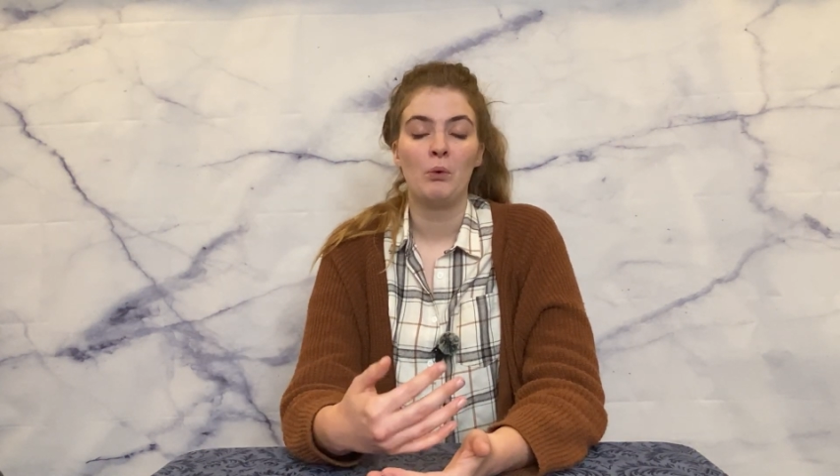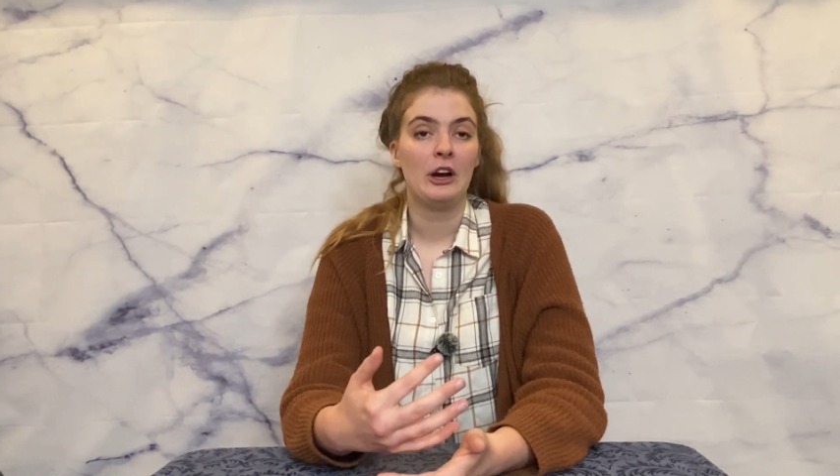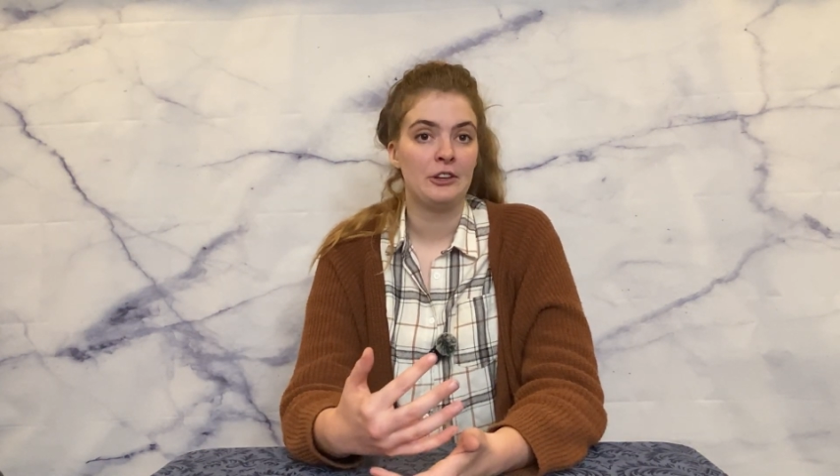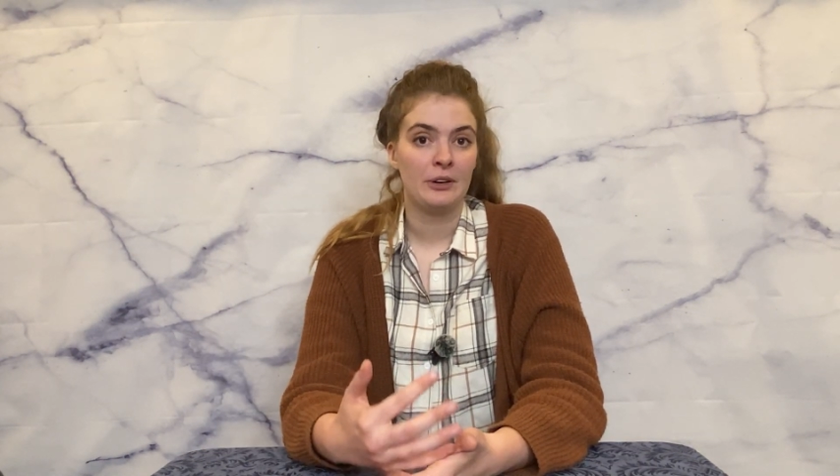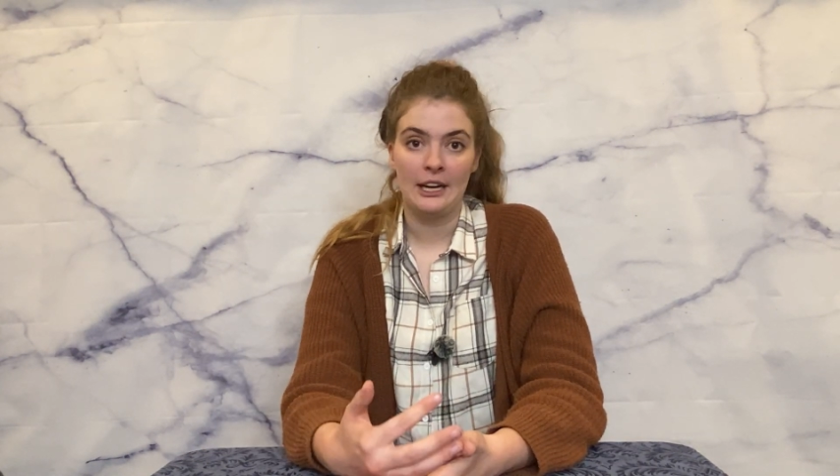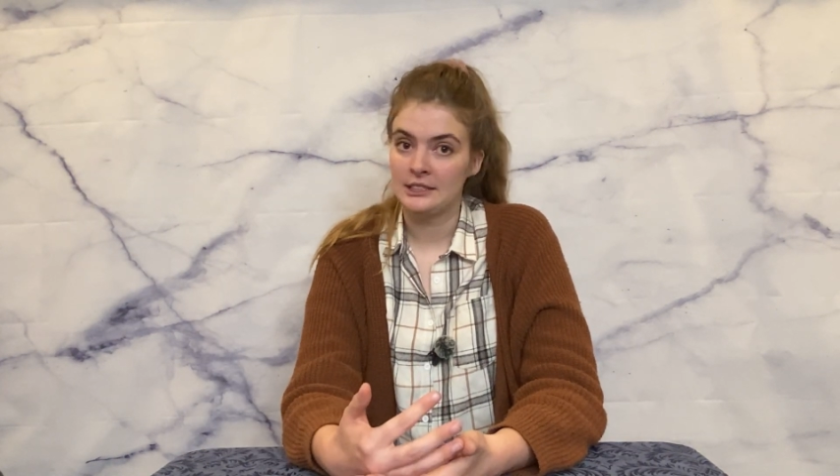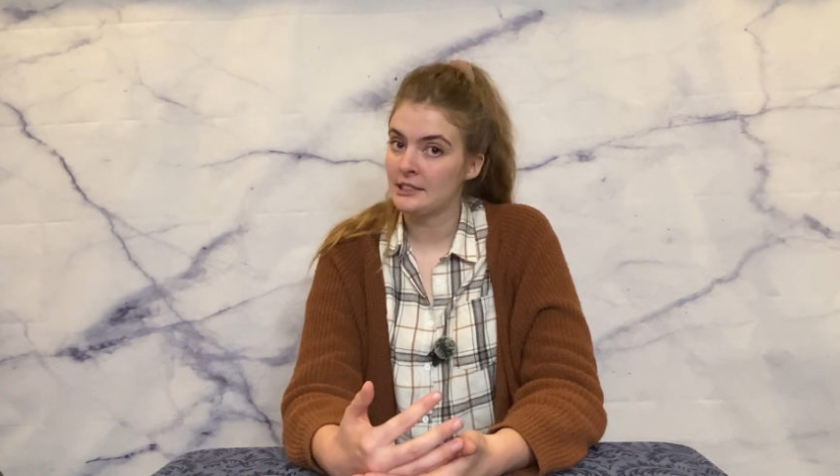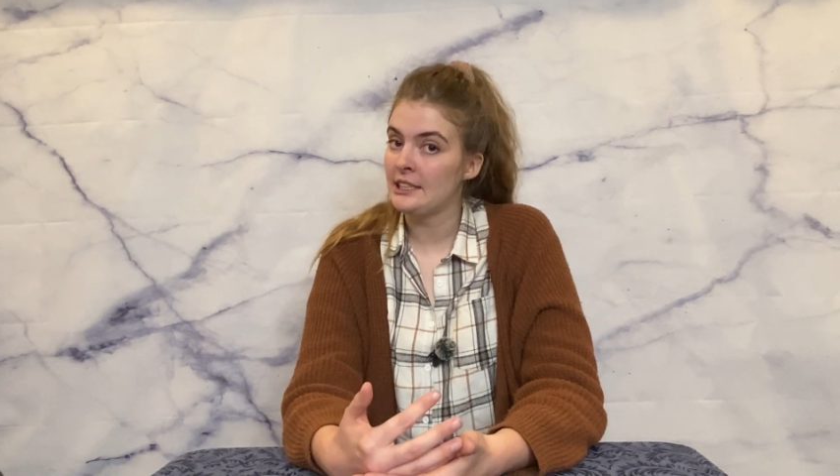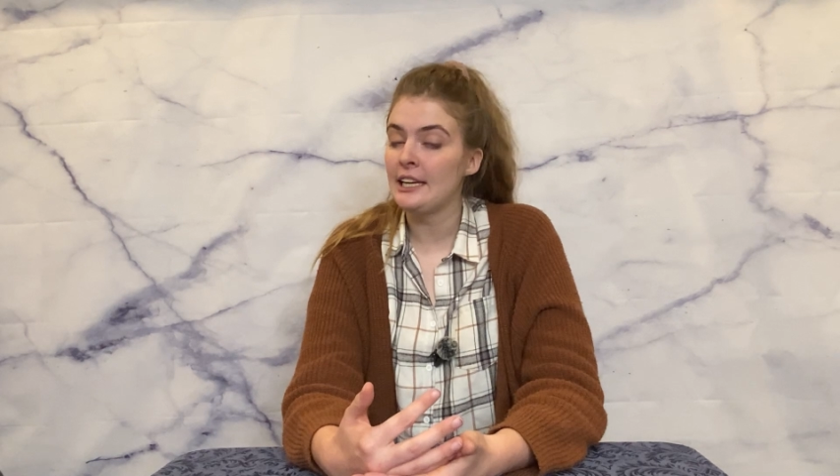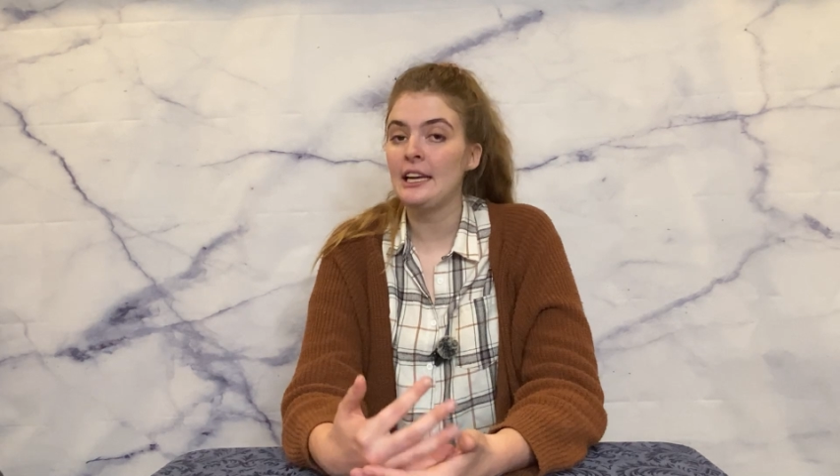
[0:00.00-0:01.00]
what you guys
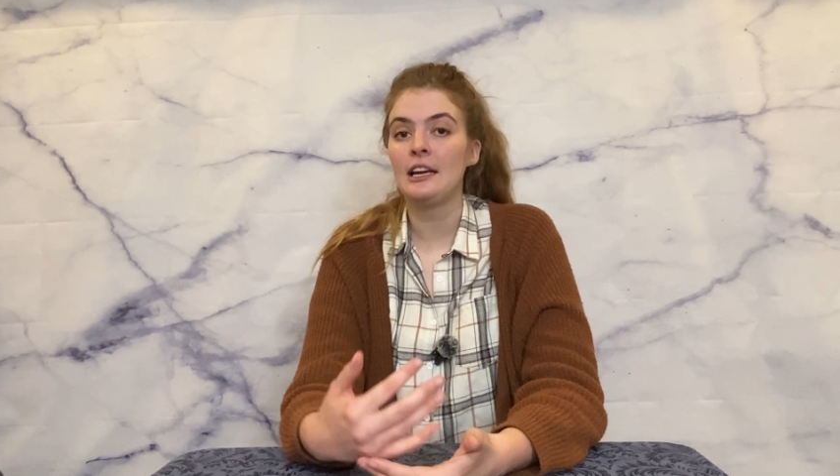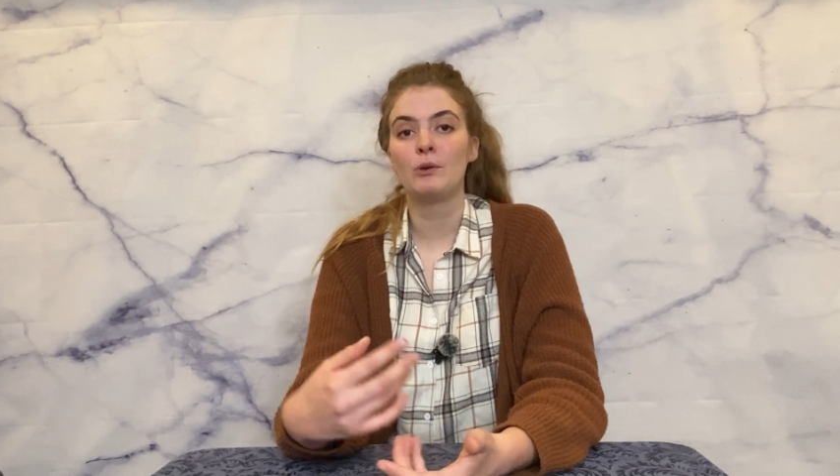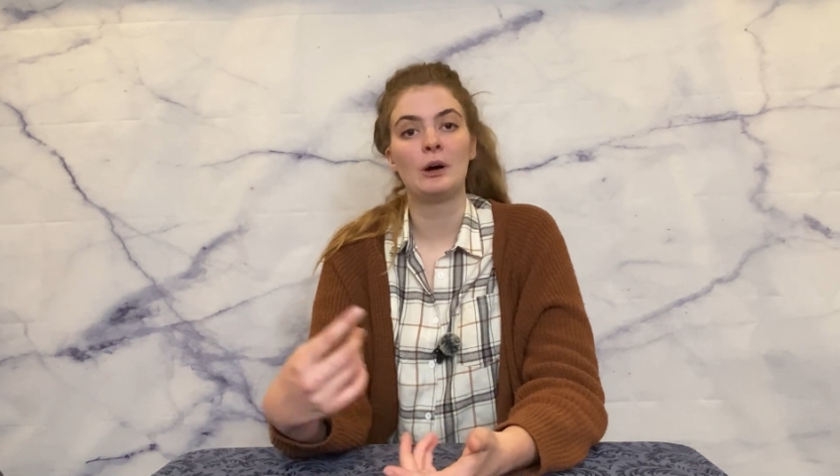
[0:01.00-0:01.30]
think,